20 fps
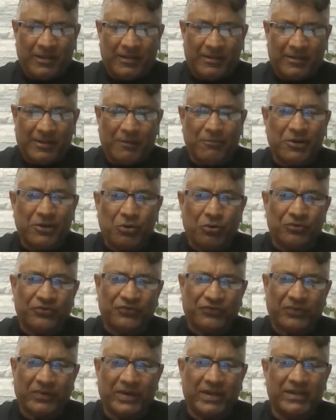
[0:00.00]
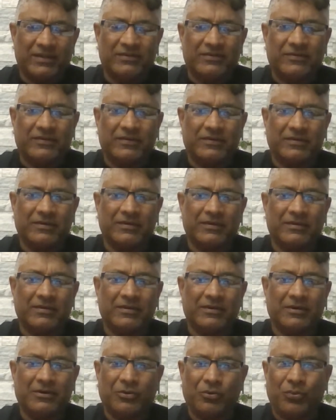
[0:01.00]
Let me go straight into
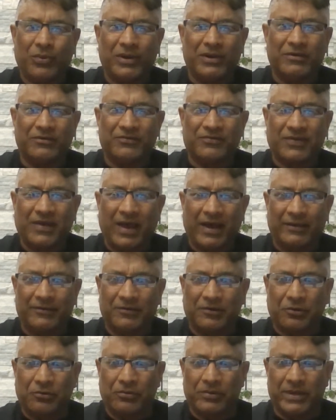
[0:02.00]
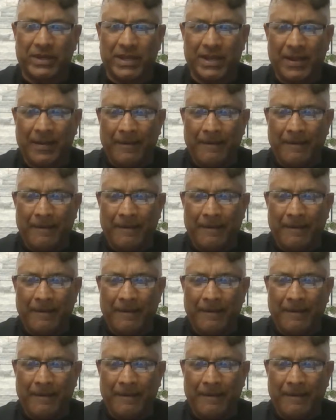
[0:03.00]
the winners category.